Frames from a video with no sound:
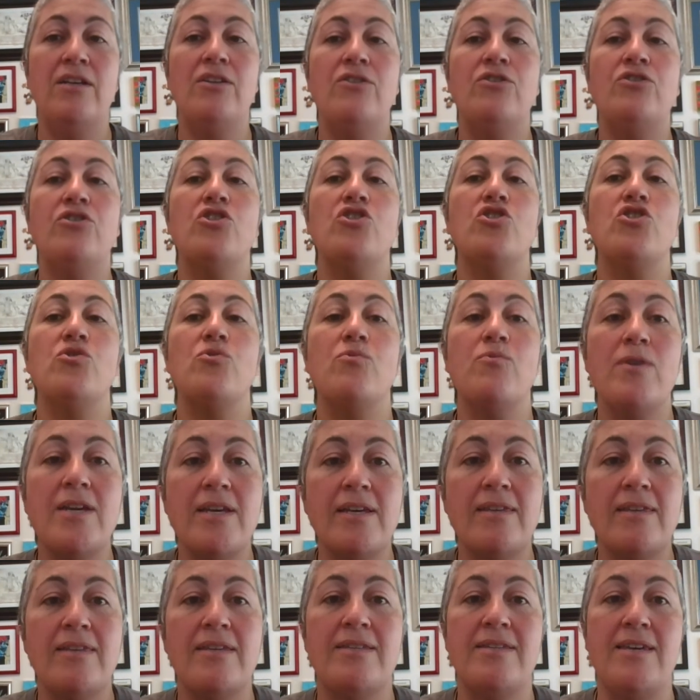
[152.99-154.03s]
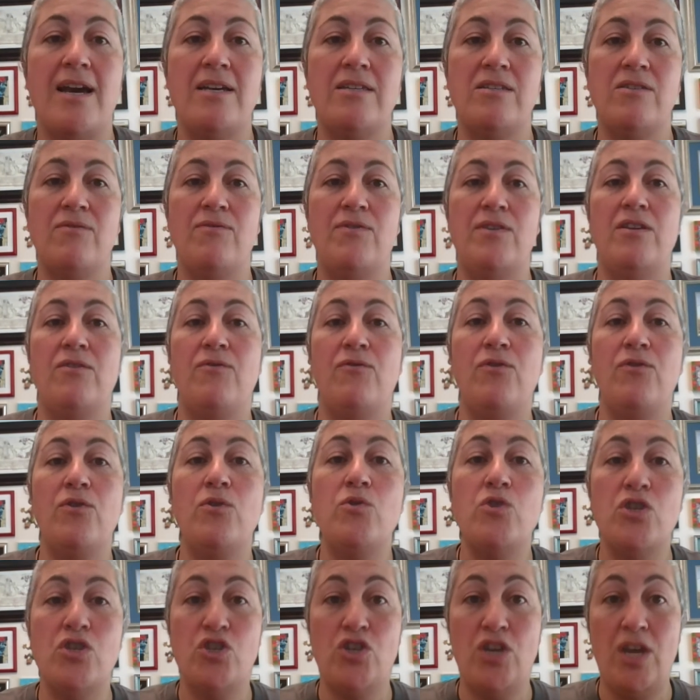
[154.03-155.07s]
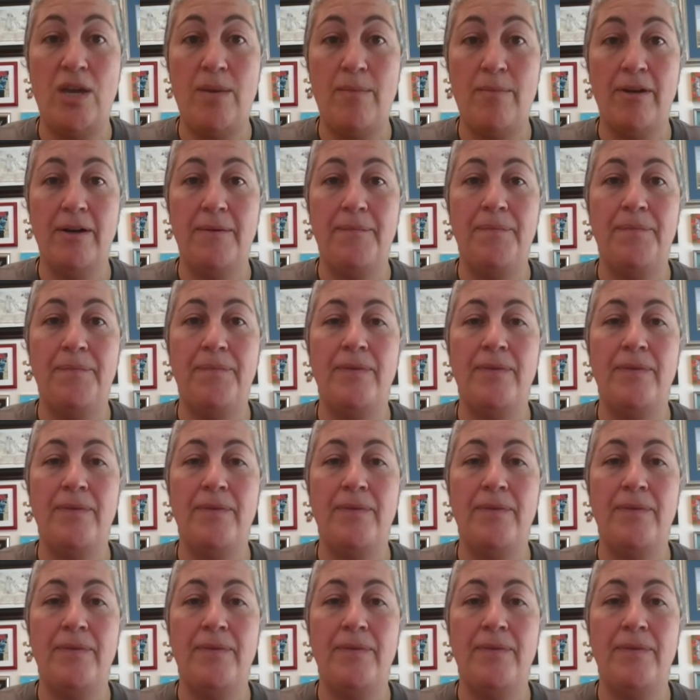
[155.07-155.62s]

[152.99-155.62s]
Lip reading: to shrink the size of the diffusion chamber,